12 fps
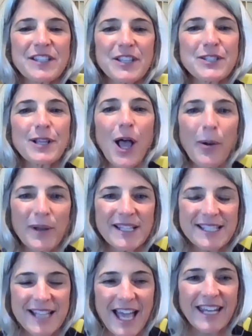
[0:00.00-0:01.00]
the slow
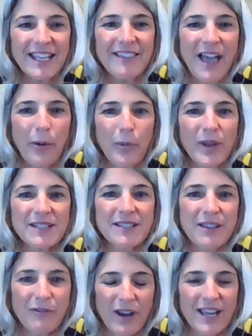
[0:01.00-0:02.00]
and steady that wins
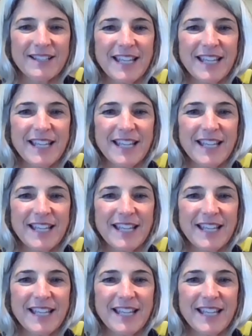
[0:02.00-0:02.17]
the race.